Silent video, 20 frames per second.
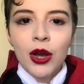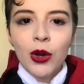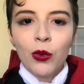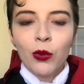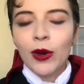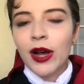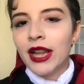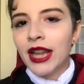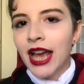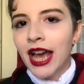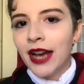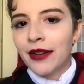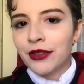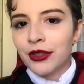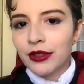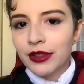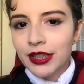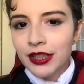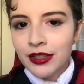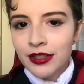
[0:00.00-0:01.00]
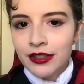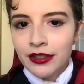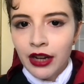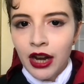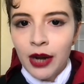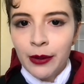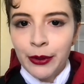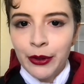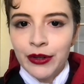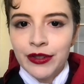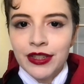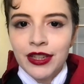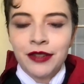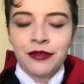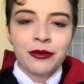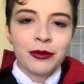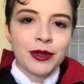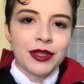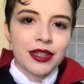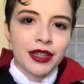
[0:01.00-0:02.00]
Well after Linda Scarberry's
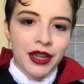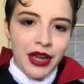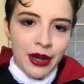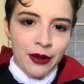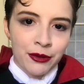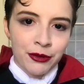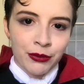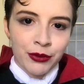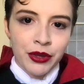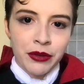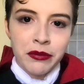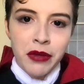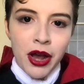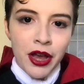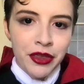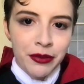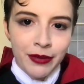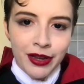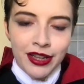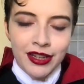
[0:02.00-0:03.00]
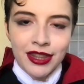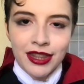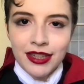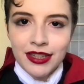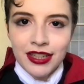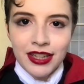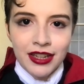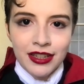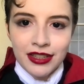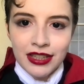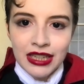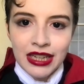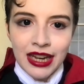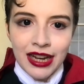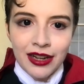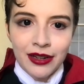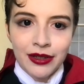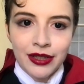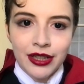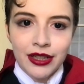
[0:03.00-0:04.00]
infamous encounter with Mothman in the TNT
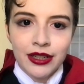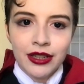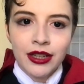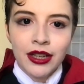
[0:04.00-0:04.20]
area,